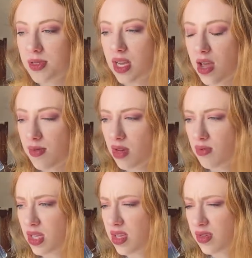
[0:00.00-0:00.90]
And I want to
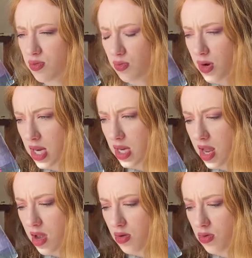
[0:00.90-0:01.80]
read this right
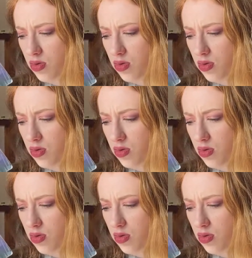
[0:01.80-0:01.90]
now.